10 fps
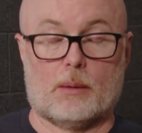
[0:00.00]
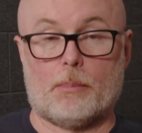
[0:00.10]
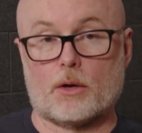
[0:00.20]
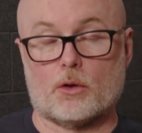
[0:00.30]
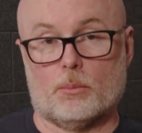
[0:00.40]
a
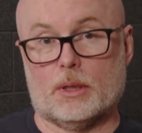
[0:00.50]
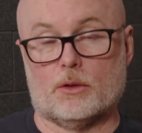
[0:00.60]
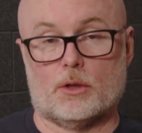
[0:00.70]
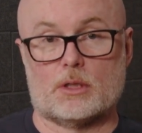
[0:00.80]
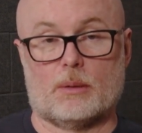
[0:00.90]
bundle
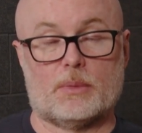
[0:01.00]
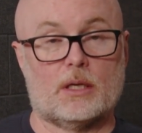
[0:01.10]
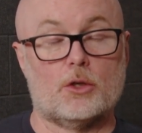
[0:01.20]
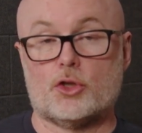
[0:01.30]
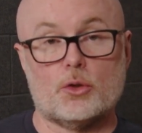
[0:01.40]
builder or
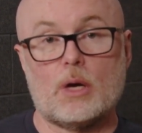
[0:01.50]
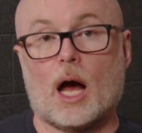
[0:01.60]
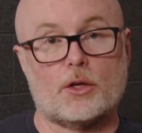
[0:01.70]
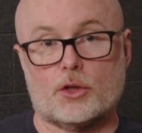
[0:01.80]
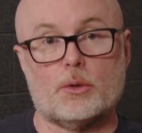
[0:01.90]
something, do
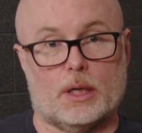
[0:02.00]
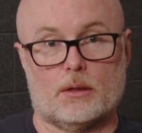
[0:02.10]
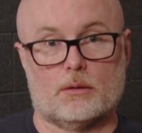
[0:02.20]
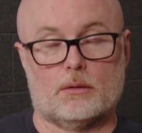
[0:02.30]
not do it.